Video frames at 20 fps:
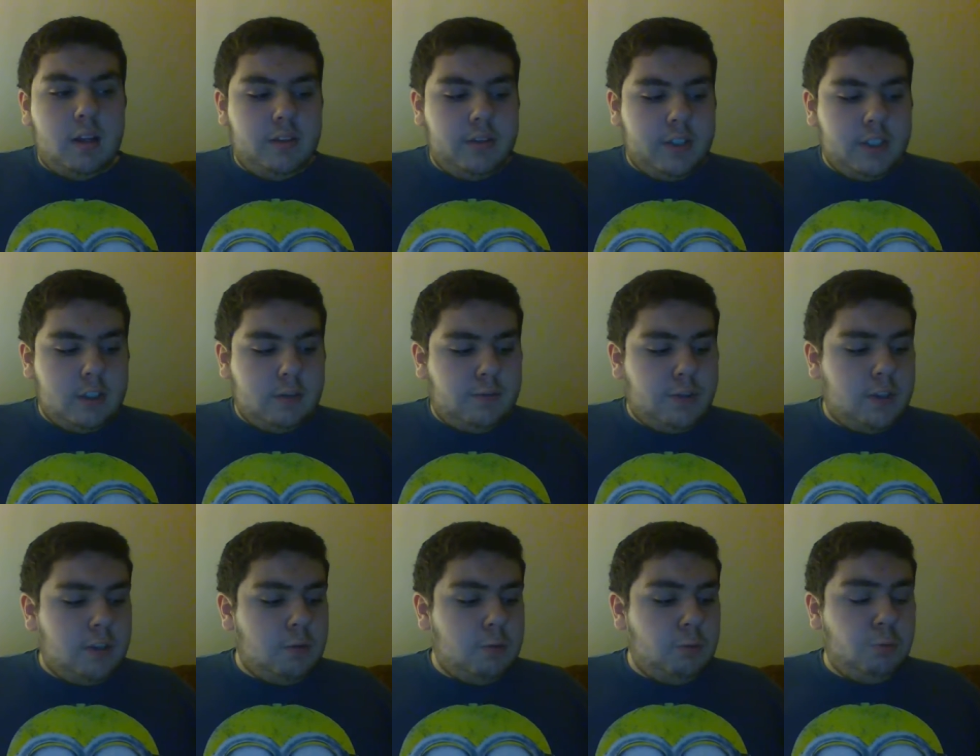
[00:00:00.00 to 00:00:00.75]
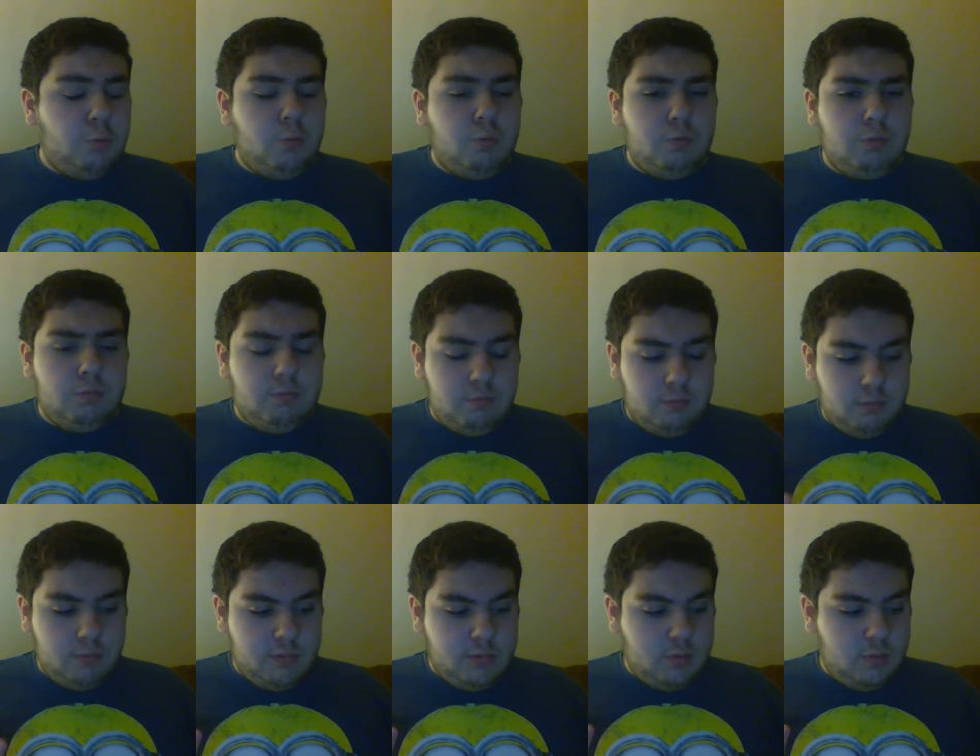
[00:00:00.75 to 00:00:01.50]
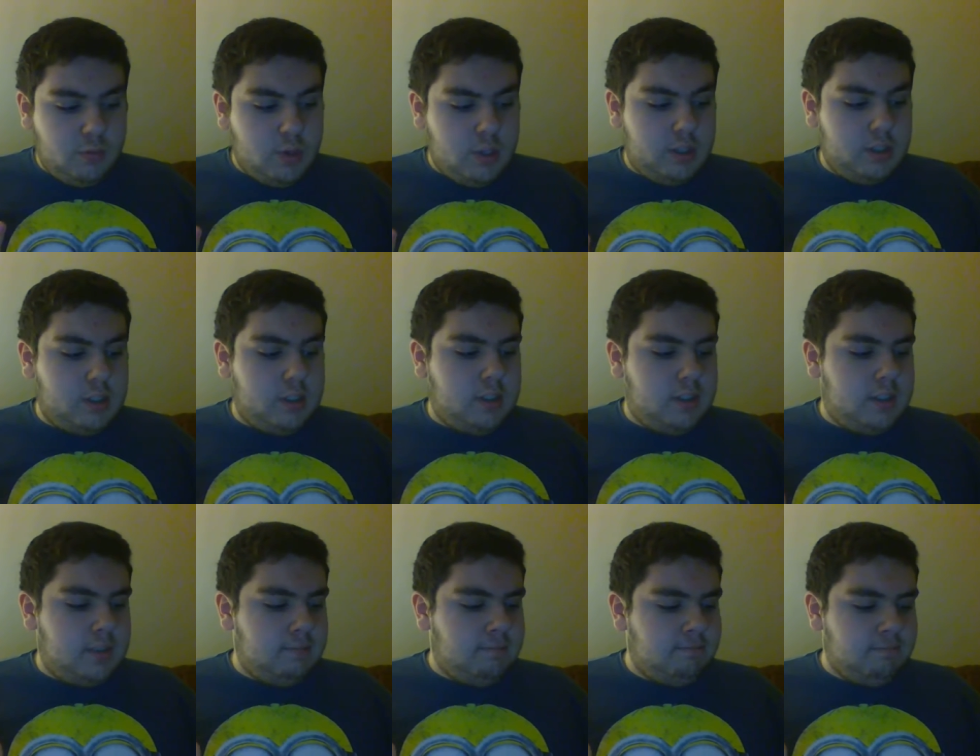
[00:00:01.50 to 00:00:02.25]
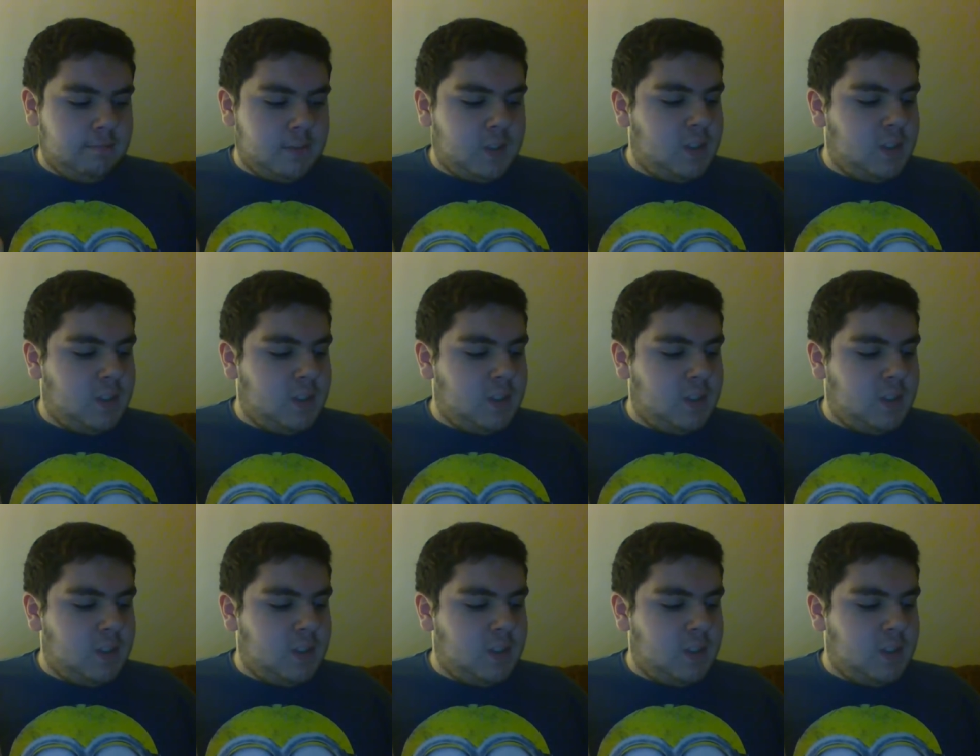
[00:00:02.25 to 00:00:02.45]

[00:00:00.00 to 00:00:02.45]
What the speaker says: This film was